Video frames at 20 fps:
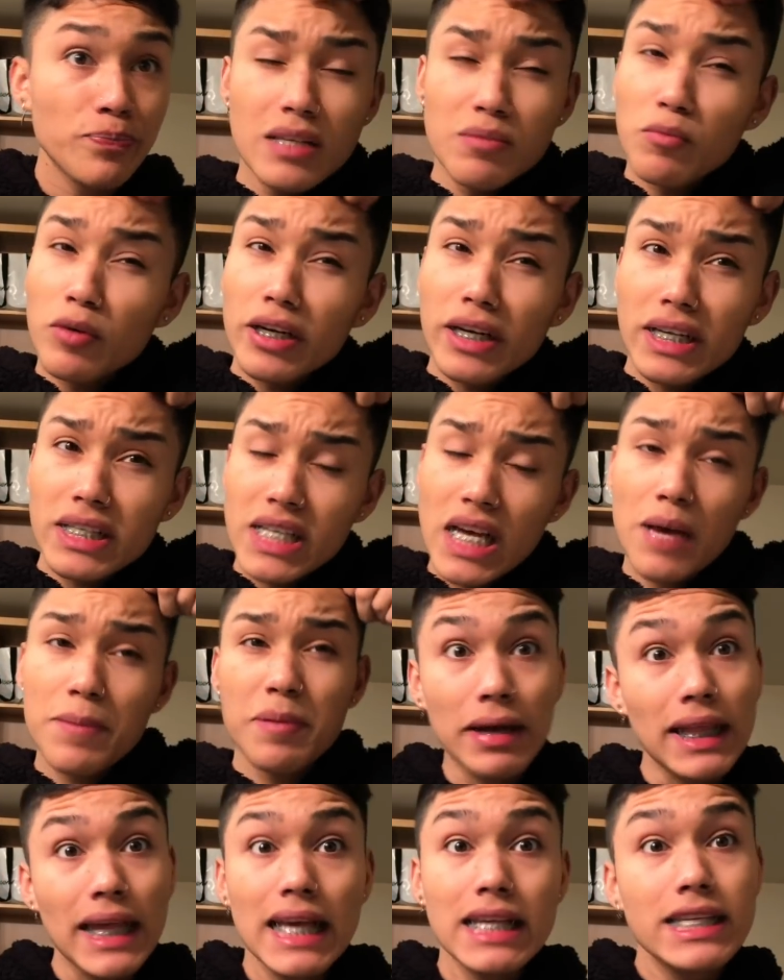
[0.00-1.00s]
it's morning time
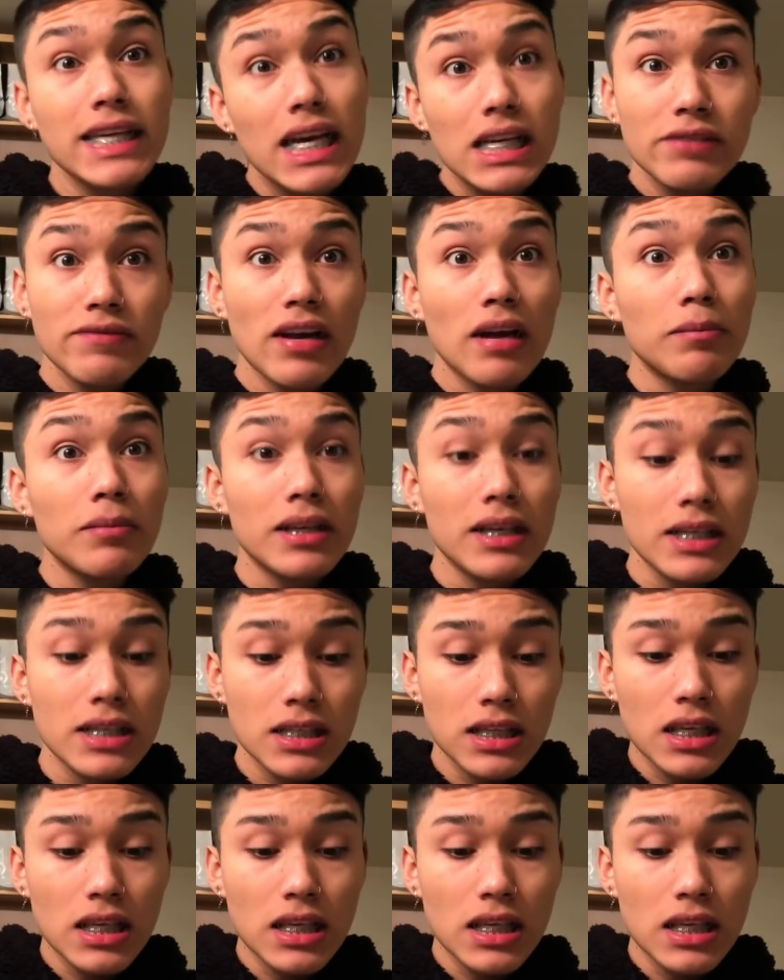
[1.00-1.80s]
and lazy ass family is